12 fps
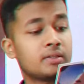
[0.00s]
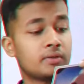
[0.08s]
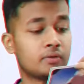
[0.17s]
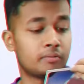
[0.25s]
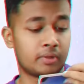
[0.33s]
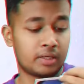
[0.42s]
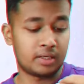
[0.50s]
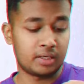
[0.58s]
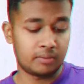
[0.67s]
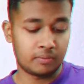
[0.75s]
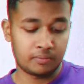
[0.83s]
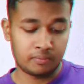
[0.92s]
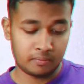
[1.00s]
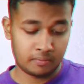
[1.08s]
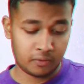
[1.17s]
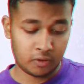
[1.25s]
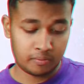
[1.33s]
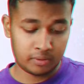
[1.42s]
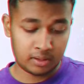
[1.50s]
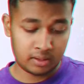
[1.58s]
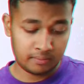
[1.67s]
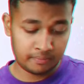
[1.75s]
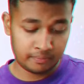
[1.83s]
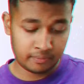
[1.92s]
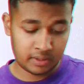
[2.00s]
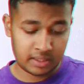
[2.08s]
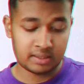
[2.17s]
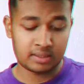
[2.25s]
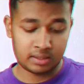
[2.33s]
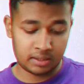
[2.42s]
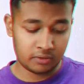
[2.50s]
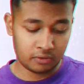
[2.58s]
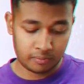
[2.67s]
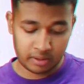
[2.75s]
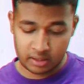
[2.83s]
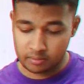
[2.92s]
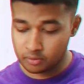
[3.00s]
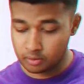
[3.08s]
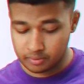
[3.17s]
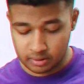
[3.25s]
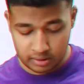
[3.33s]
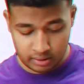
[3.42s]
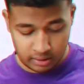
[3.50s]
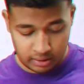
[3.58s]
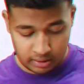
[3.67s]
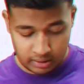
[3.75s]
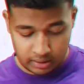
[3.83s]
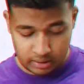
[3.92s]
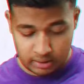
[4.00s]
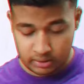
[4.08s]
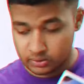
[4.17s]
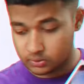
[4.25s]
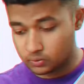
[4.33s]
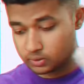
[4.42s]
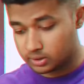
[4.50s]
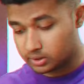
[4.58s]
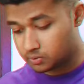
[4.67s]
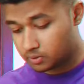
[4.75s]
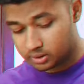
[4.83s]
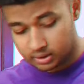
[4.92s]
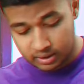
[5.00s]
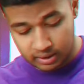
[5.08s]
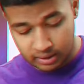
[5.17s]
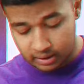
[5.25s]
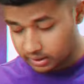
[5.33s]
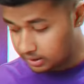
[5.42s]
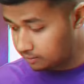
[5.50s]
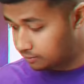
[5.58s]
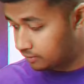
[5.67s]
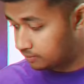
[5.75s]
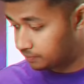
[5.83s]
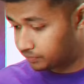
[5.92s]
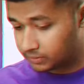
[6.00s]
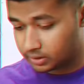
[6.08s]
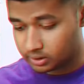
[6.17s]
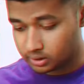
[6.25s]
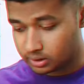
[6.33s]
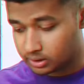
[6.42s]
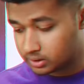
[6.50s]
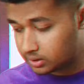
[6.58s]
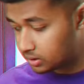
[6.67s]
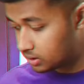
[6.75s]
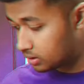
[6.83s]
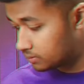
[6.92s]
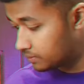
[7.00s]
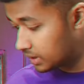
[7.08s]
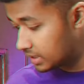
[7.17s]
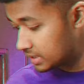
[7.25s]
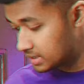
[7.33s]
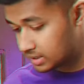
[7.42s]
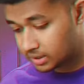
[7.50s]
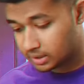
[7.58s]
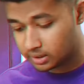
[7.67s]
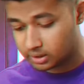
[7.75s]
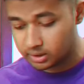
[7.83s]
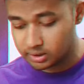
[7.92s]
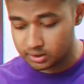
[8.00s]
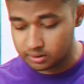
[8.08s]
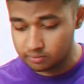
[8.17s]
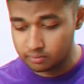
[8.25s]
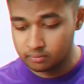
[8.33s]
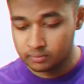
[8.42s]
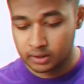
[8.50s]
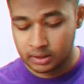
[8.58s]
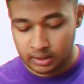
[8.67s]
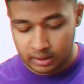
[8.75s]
think they wrote my name properly. Yes, they wrote my name properly. So this is what they gave. It's a nice addition,